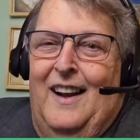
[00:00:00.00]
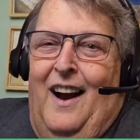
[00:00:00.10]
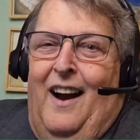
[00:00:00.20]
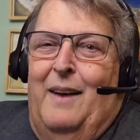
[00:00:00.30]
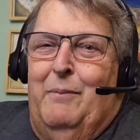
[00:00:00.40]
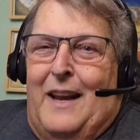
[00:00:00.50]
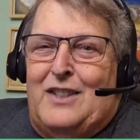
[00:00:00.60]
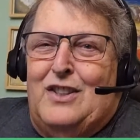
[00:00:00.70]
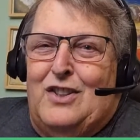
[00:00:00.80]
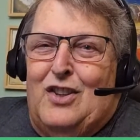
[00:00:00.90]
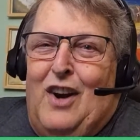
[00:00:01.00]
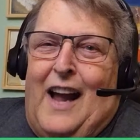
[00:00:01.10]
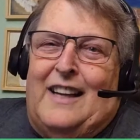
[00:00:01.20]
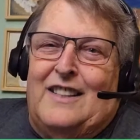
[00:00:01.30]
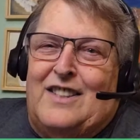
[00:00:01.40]
On Messenger, I
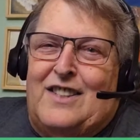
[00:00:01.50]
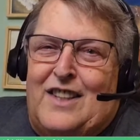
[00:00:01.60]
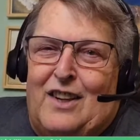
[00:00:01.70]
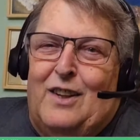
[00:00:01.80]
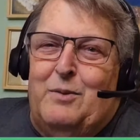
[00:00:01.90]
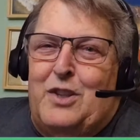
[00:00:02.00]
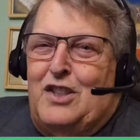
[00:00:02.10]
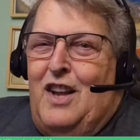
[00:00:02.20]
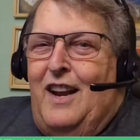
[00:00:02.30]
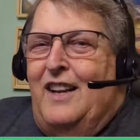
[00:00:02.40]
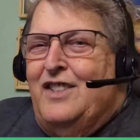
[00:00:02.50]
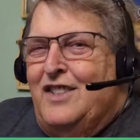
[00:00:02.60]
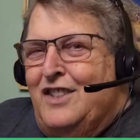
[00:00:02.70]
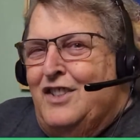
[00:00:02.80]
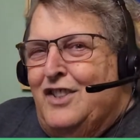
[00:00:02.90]
can steal them just like I
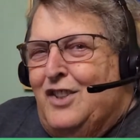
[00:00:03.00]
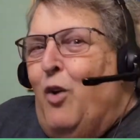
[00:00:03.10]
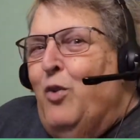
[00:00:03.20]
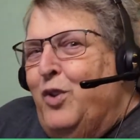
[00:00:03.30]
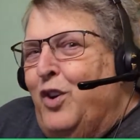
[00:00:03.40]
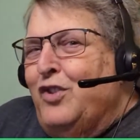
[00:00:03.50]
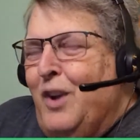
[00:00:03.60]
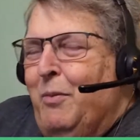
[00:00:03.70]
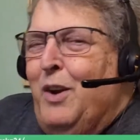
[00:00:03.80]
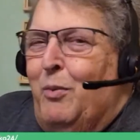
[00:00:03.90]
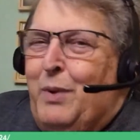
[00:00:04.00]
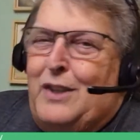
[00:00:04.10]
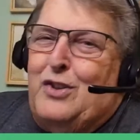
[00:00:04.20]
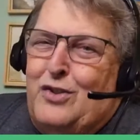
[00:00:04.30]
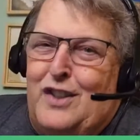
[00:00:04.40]
stole some of your
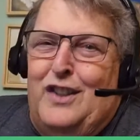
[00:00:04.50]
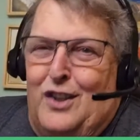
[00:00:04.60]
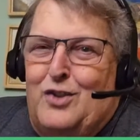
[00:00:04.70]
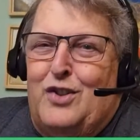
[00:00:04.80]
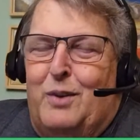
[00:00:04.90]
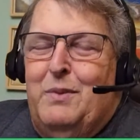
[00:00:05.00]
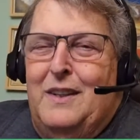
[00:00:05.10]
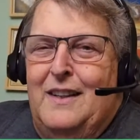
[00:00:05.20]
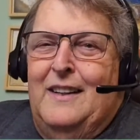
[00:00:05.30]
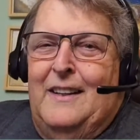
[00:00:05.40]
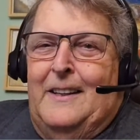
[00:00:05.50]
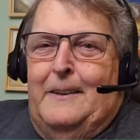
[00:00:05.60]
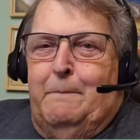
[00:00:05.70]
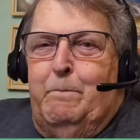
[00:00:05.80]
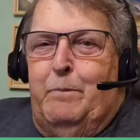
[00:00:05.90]
pictures and used them.
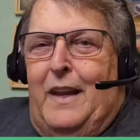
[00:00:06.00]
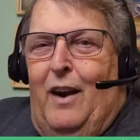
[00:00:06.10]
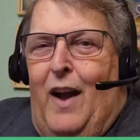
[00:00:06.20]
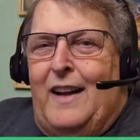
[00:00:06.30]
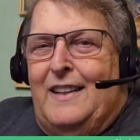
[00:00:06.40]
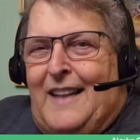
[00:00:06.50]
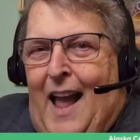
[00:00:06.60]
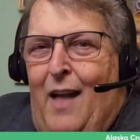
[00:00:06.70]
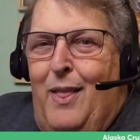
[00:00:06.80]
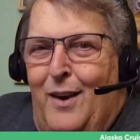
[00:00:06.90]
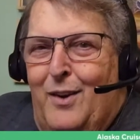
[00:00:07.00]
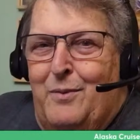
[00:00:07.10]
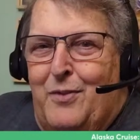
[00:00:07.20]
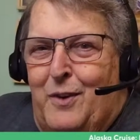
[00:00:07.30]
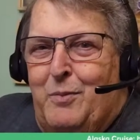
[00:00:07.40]
You know, I can download
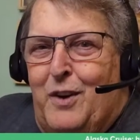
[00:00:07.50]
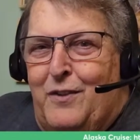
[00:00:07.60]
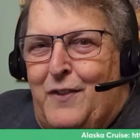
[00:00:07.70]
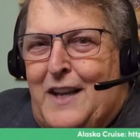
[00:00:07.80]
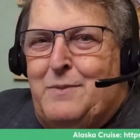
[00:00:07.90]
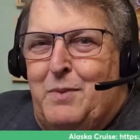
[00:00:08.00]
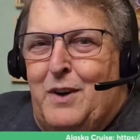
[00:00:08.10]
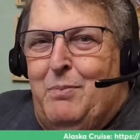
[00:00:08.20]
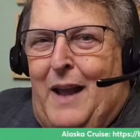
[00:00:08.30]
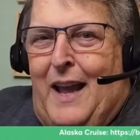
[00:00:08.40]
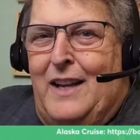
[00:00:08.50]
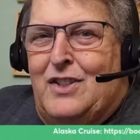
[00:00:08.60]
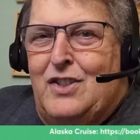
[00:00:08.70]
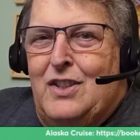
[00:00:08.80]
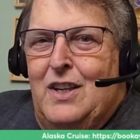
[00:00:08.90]
them from your Facebook
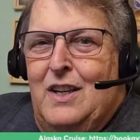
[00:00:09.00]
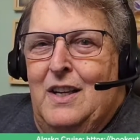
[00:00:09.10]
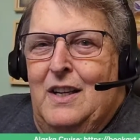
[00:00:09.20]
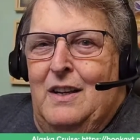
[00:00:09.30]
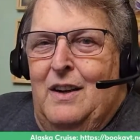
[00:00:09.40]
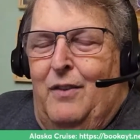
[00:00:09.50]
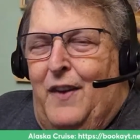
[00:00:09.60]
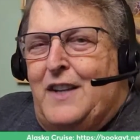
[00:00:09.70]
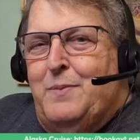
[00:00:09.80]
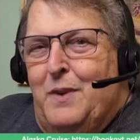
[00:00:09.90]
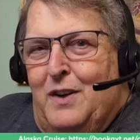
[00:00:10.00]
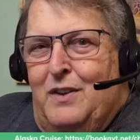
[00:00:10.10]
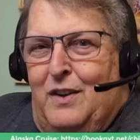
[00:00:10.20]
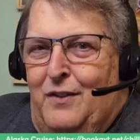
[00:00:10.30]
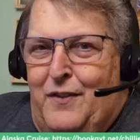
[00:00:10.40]
page, a Facebook
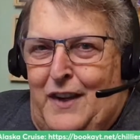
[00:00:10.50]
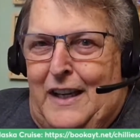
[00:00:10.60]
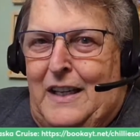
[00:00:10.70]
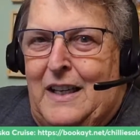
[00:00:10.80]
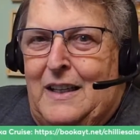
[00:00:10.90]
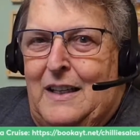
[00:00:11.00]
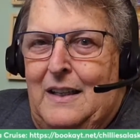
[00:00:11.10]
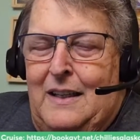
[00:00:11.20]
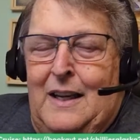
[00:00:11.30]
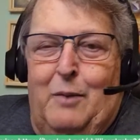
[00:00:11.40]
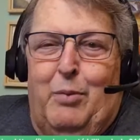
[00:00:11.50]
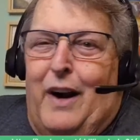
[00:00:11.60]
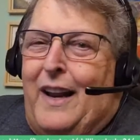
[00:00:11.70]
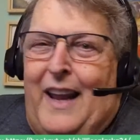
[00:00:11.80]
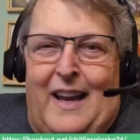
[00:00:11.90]
feed, but
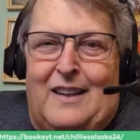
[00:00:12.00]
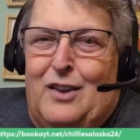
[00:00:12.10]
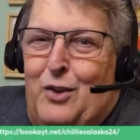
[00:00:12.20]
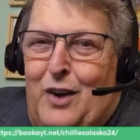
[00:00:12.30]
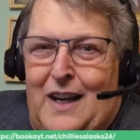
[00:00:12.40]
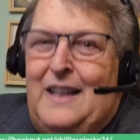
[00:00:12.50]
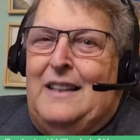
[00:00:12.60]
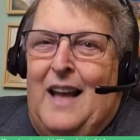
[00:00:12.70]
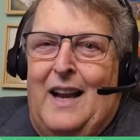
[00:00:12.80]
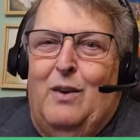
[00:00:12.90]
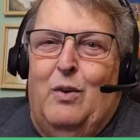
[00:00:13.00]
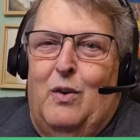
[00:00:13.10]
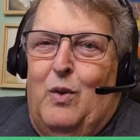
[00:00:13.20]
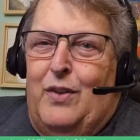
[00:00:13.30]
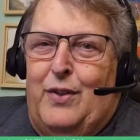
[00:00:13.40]
I can't do anything
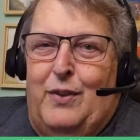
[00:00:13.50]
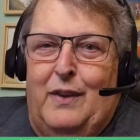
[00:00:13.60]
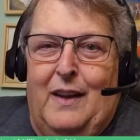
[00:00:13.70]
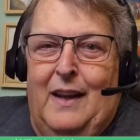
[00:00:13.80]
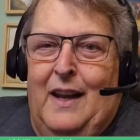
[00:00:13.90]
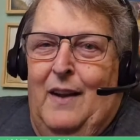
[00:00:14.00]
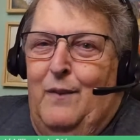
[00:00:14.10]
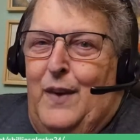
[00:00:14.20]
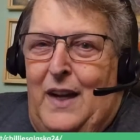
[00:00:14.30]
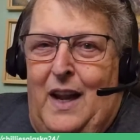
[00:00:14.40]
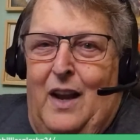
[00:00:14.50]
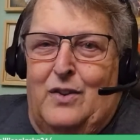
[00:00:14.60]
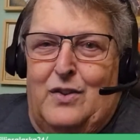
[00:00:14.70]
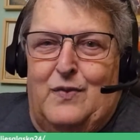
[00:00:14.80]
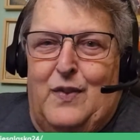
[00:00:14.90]
with video
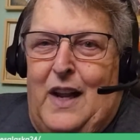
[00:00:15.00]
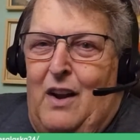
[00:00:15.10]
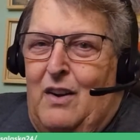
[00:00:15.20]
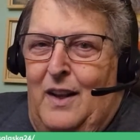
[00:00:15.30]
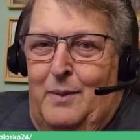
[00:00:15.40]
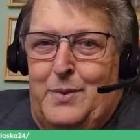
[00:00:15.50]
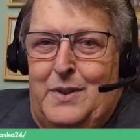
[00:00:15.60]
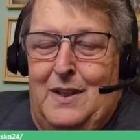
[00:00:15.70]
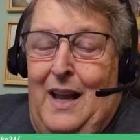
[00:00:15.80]
clips.